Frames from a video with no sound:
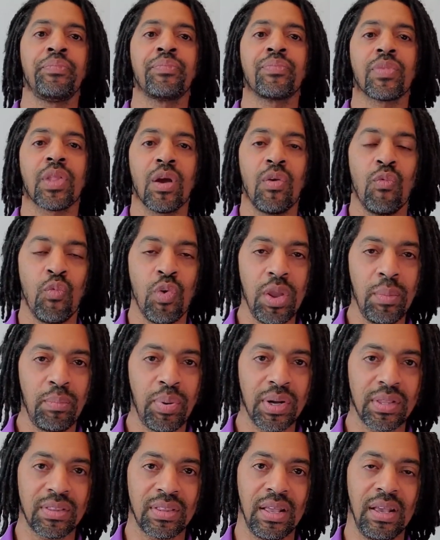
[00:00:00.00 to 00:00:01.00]
We
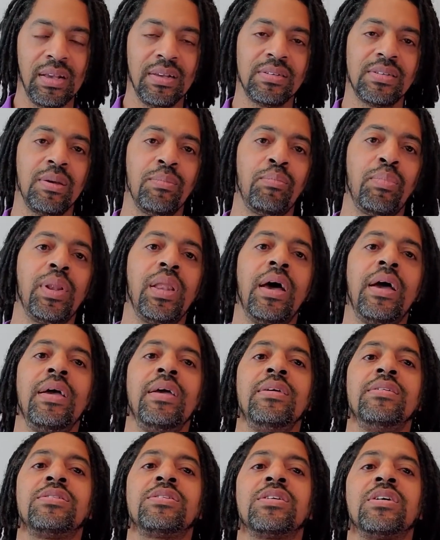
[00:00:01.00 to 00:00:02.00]
put things in
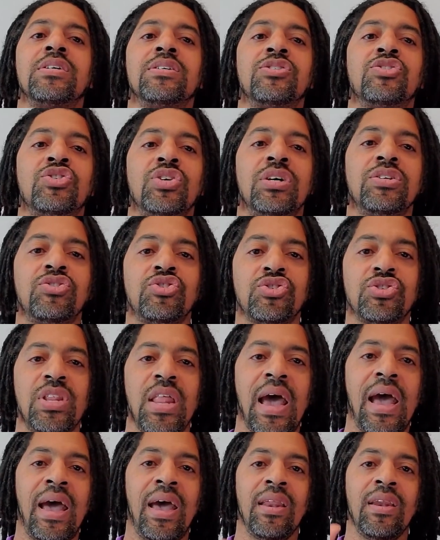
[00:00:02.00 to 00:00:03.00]
place such
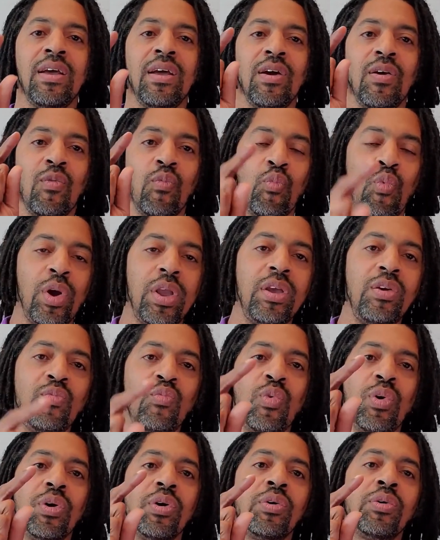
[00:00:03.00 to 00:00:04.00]
that we
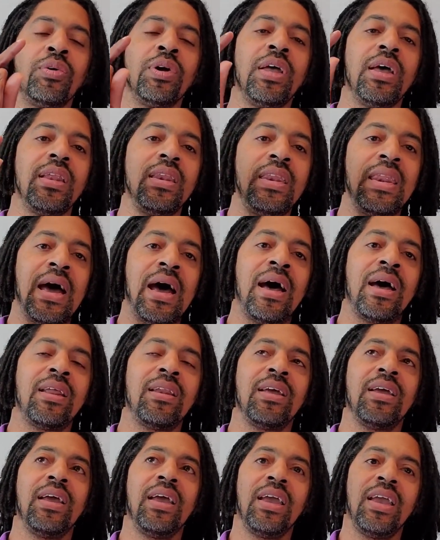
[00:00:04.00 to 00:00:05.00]
will not
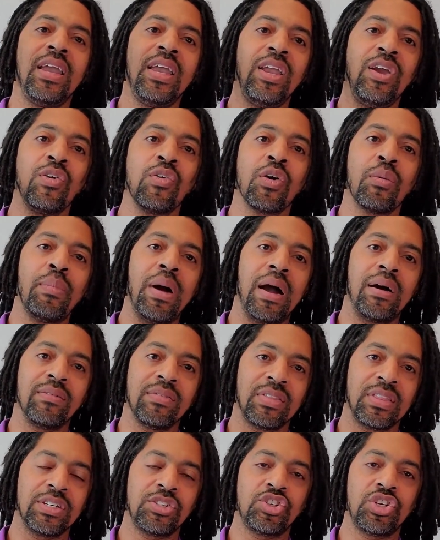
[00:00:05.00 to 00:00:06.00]
hear about
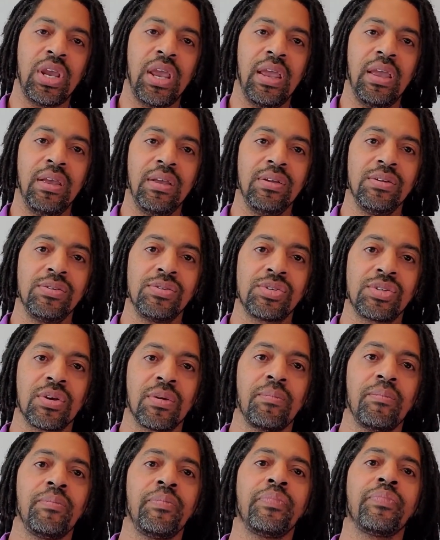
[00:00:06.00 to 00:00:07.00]
the change,
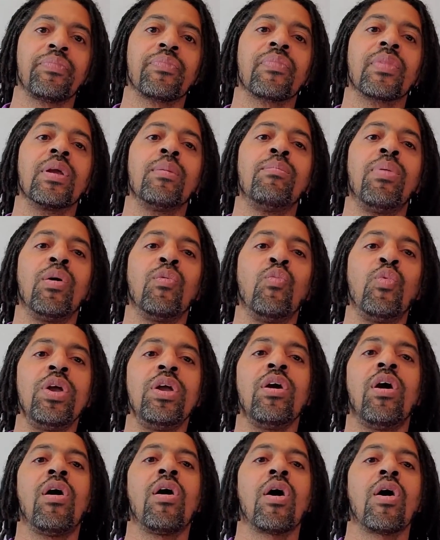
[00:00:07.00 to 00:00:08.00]
but we
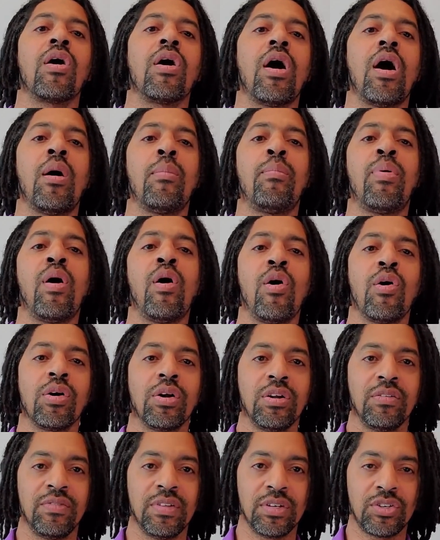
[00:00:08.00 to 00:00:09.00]
are a part
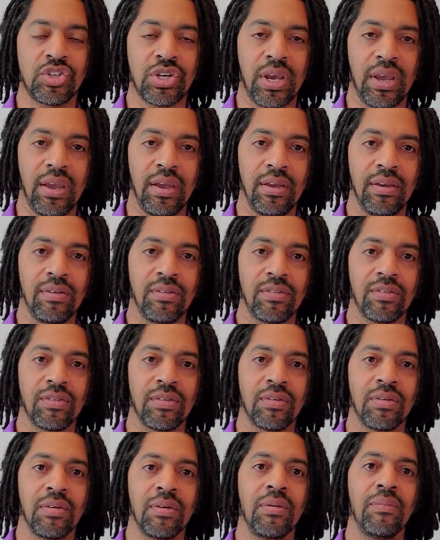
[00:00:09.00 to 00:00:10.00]
of the change
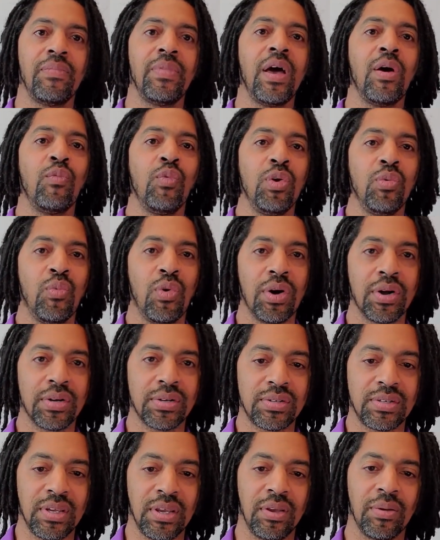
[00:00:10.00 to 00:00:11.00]
that we want to
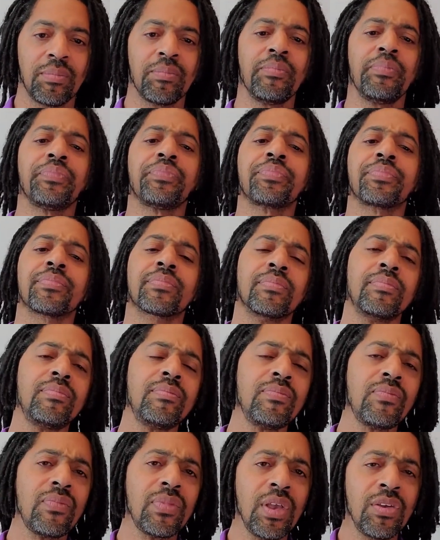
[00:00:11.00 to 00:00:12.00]
see.
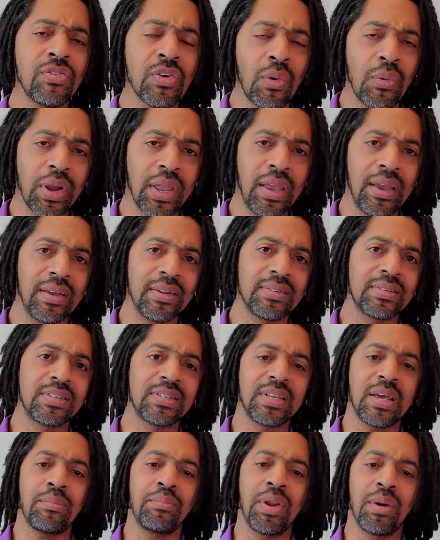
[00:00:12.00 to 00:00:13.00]
So again,
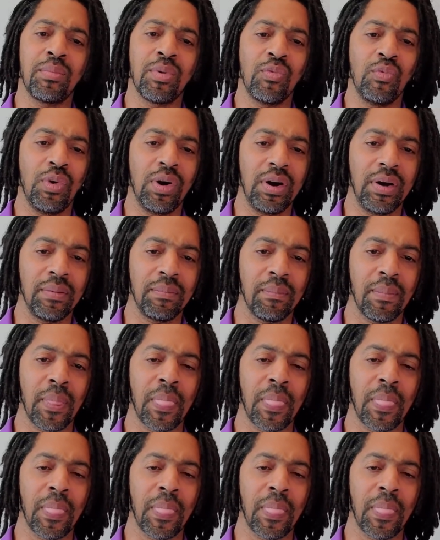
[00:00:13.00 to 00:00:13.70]
step number 1,